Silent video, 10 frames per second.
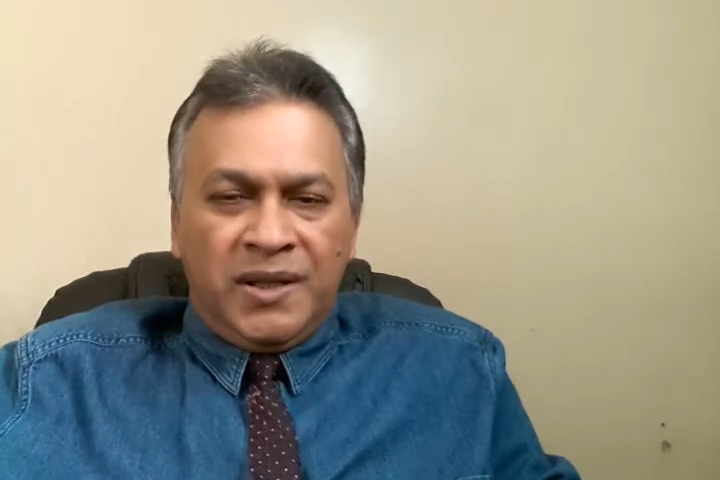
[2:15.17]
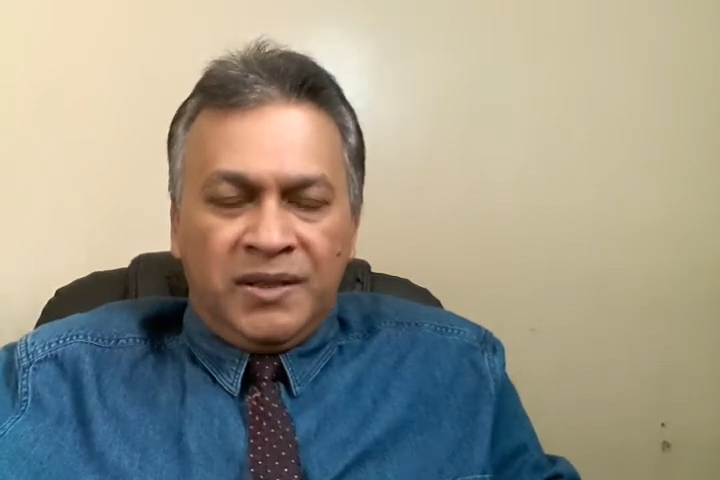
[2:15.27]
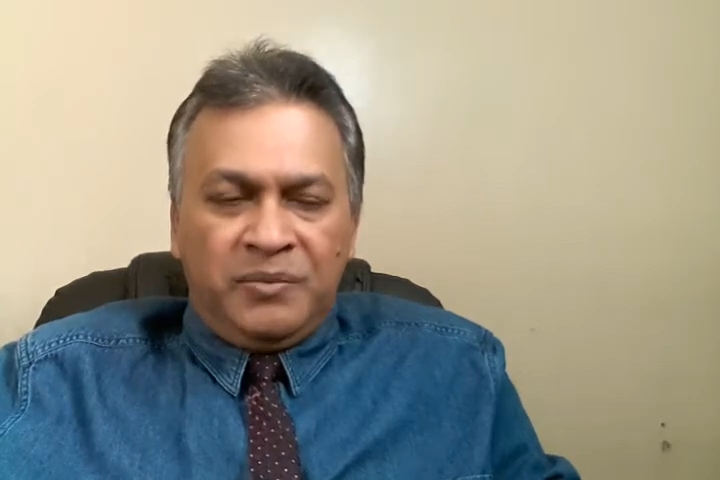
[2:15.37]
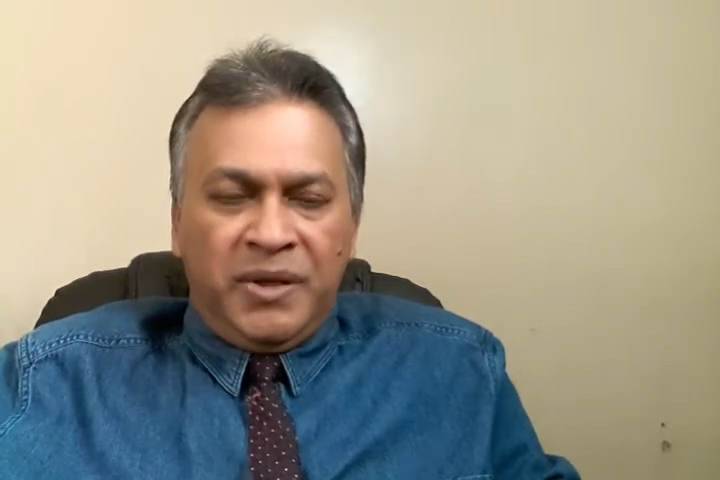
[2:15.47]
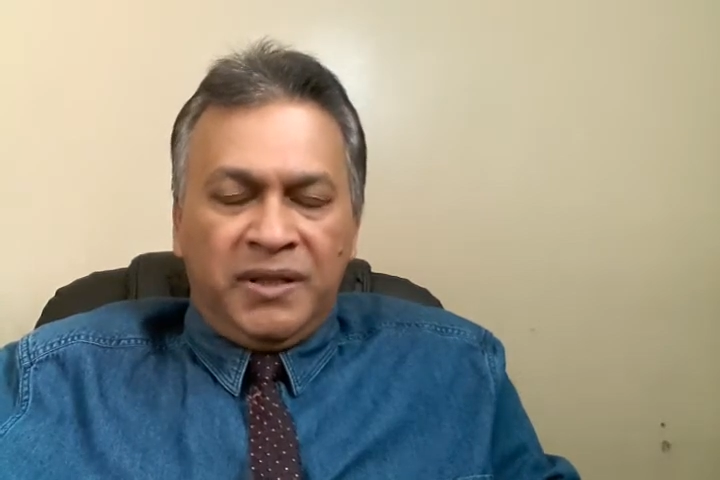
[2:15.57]

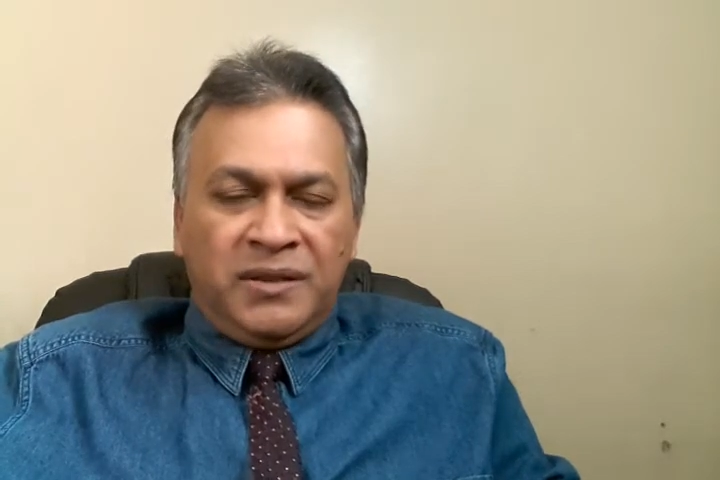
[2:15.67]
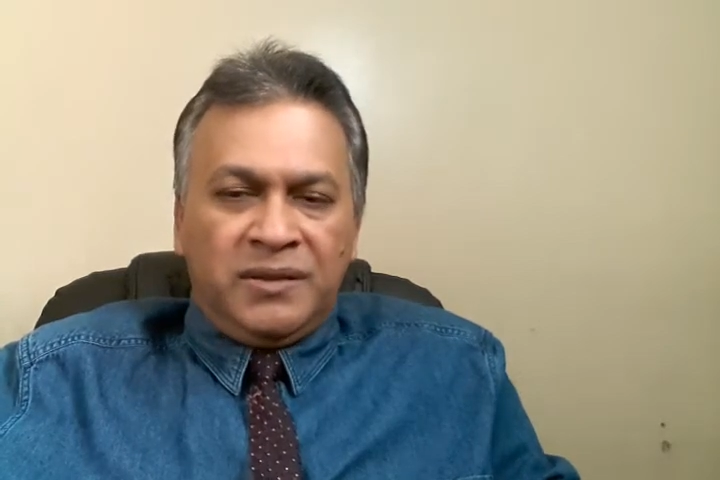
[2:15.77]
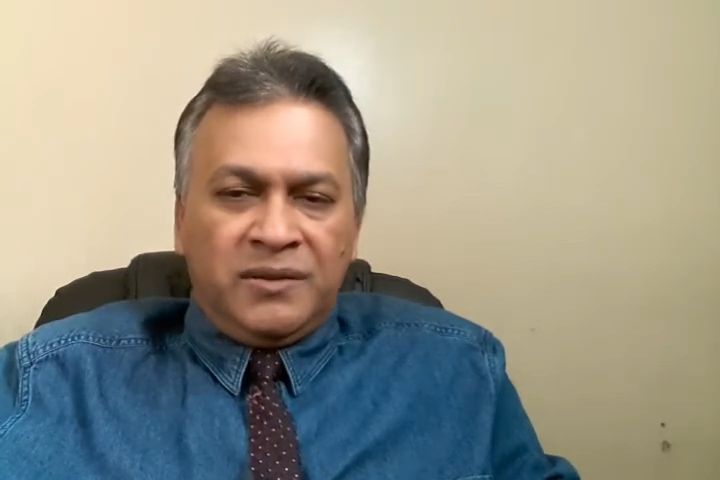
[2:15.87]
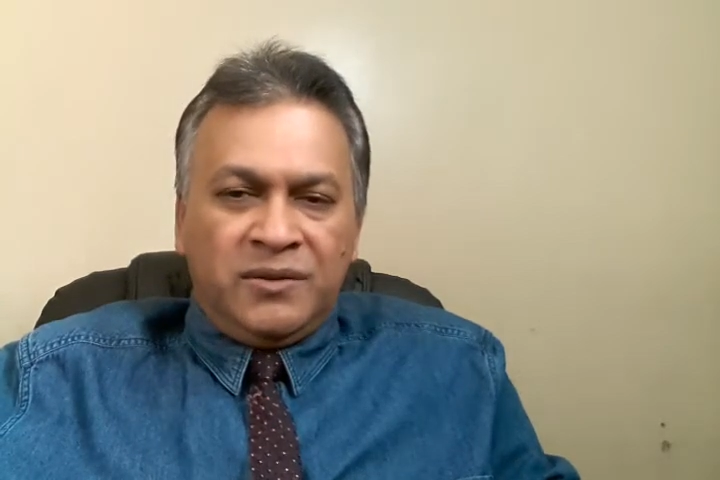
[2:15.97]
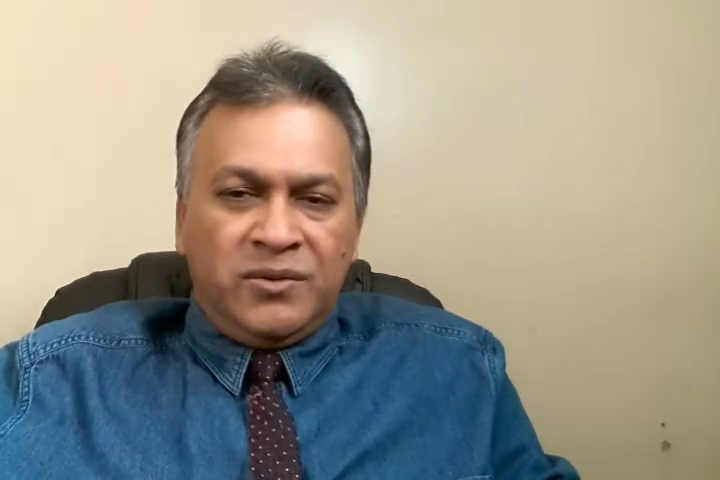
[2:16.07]
It's
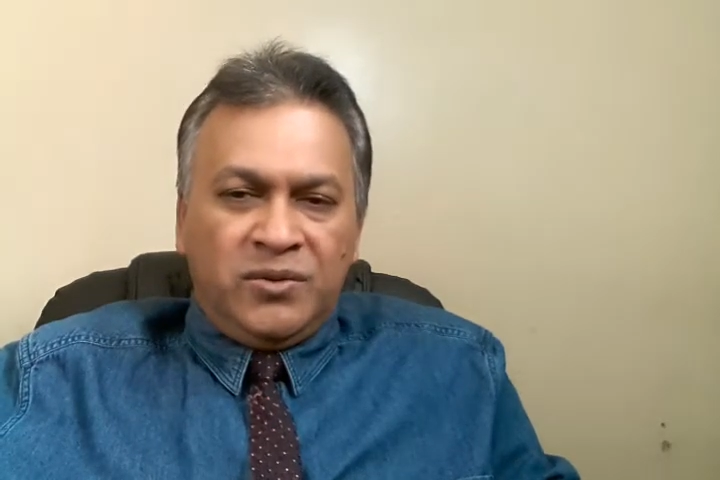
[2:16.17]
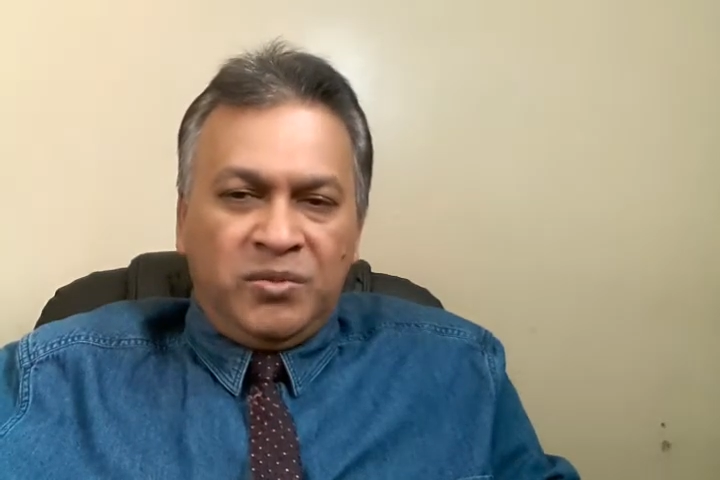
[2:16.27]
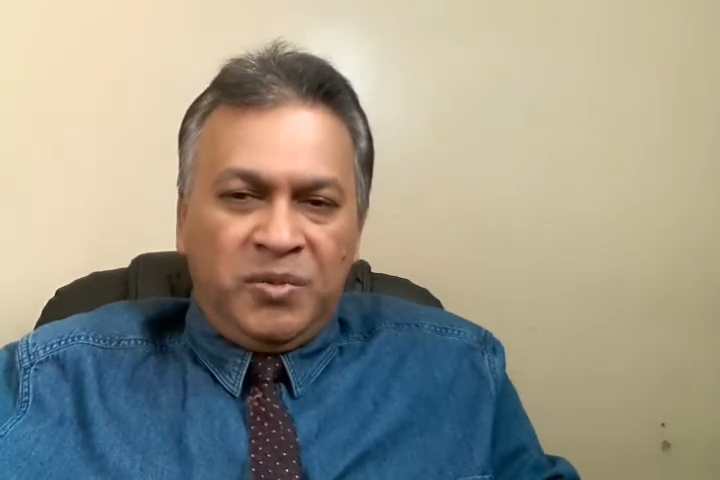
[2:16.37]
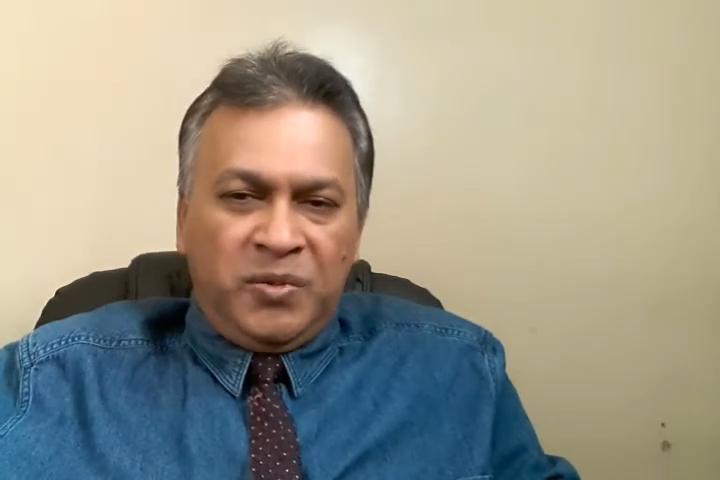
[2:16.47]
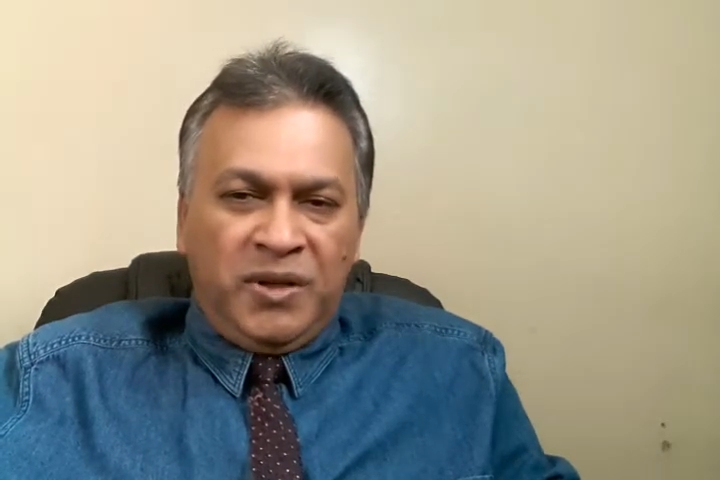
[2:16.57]
best to
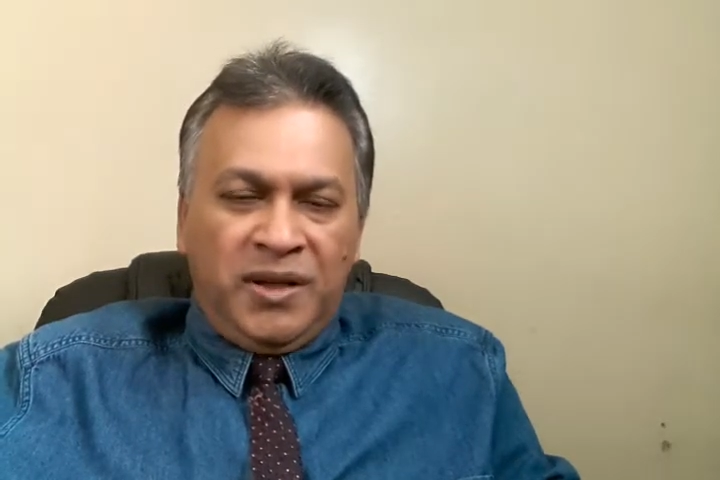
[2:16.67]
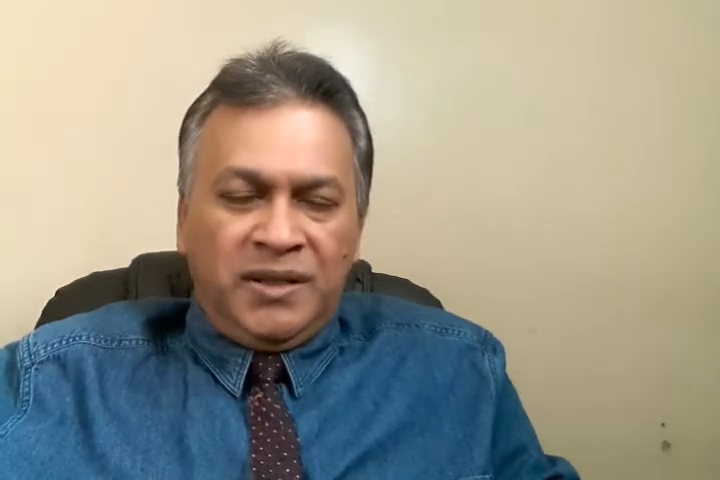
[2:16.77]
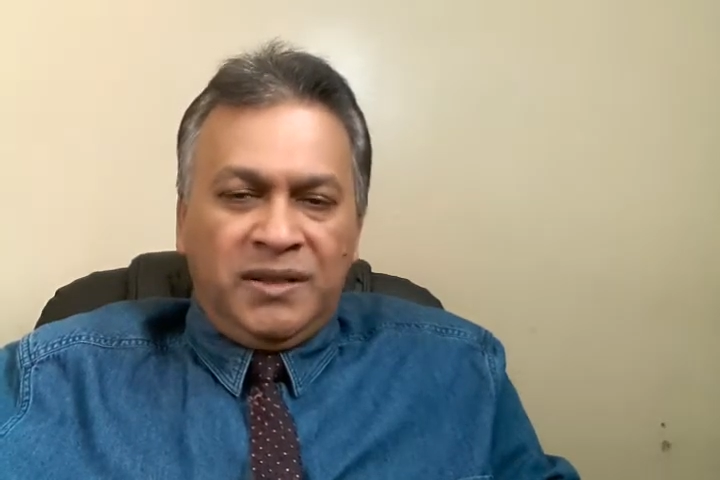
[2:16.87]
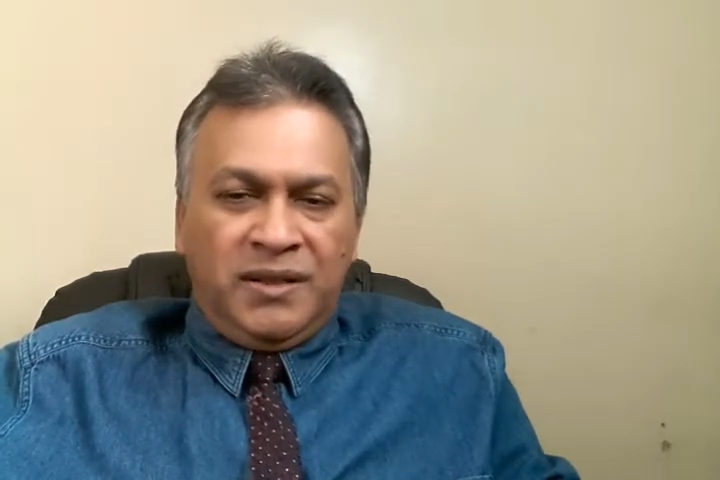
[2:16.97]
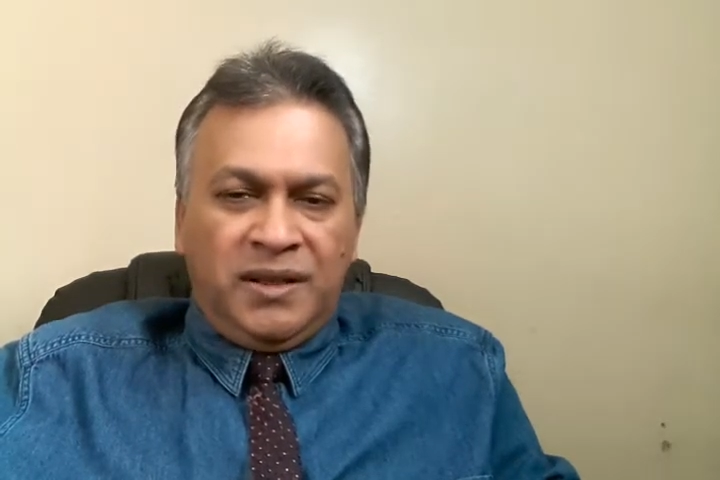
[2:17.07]
be
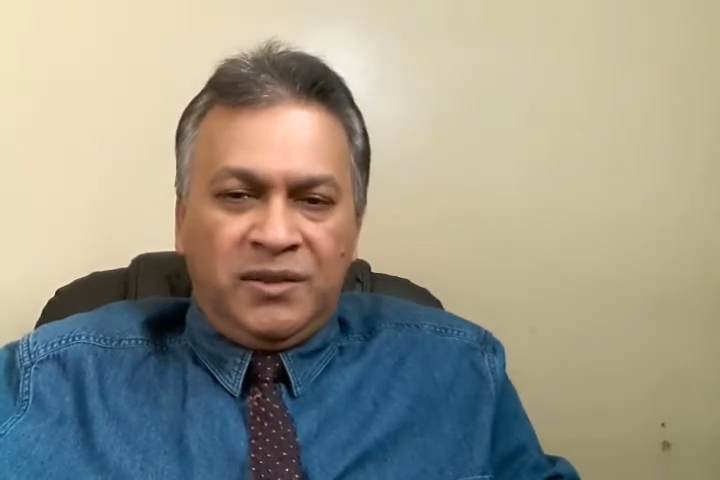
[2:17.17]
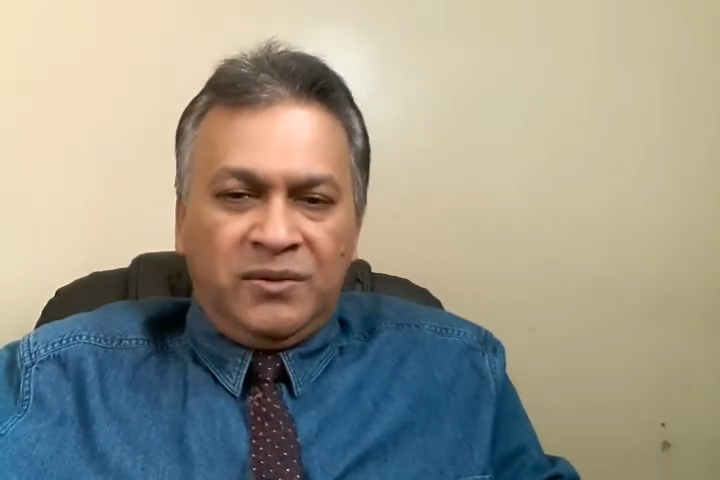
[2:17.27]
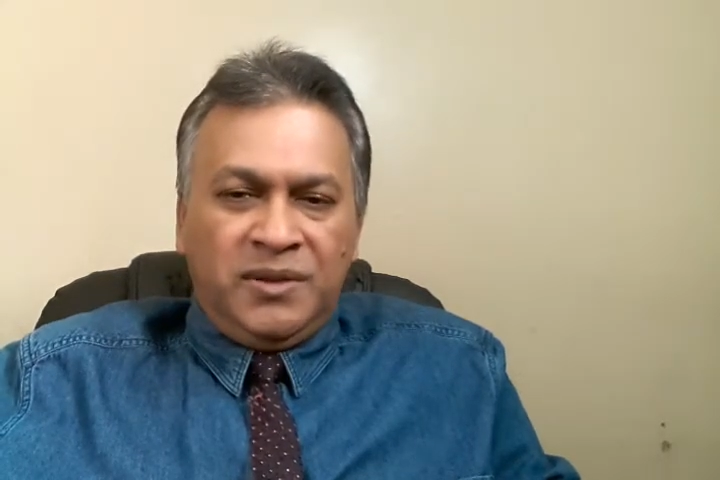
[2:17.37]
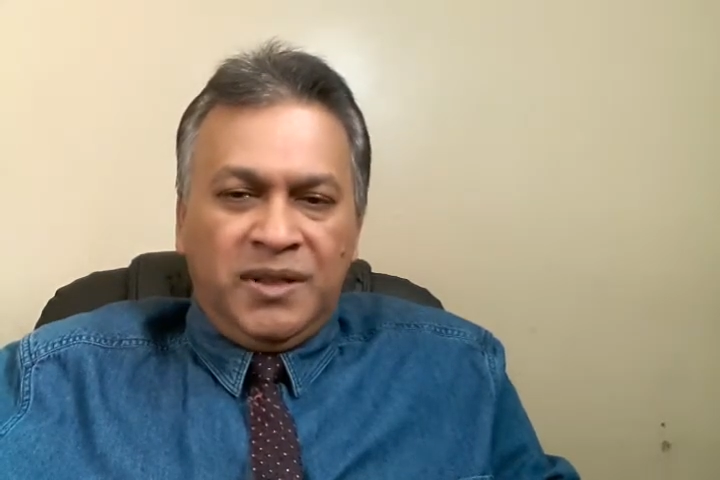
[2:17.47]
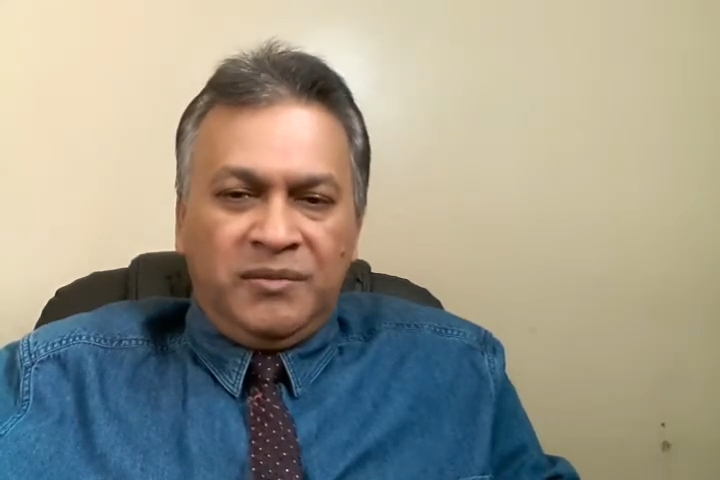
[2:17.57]
polite, nice
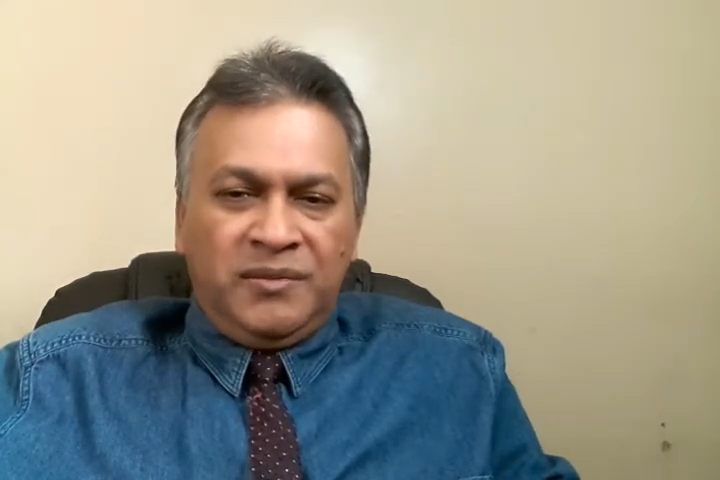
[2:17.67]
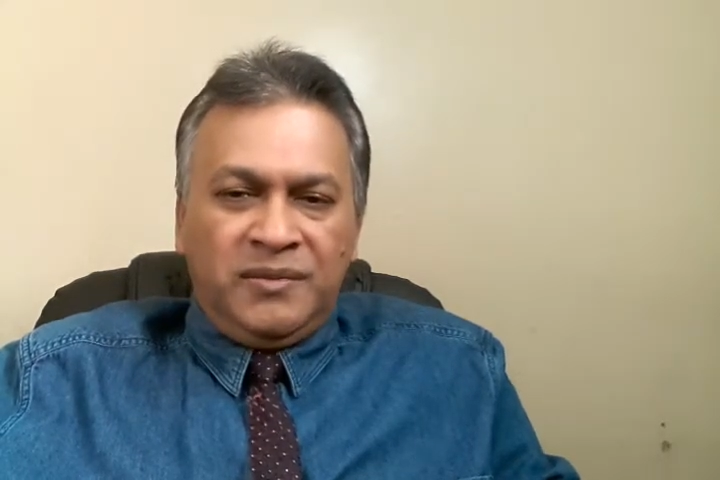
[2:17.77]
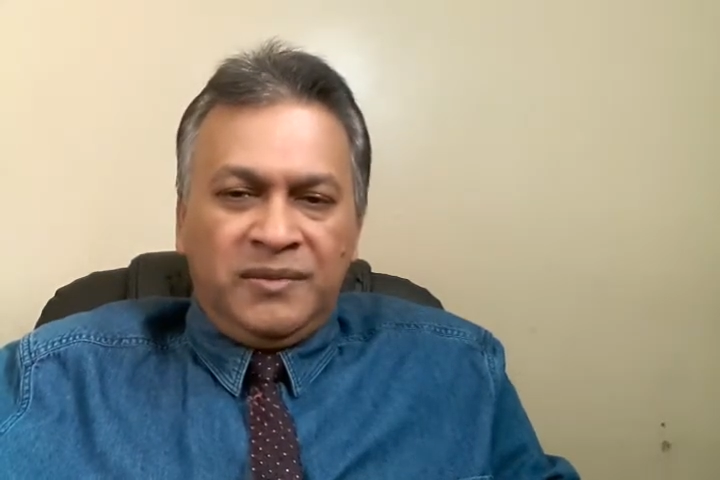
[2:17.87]
to them,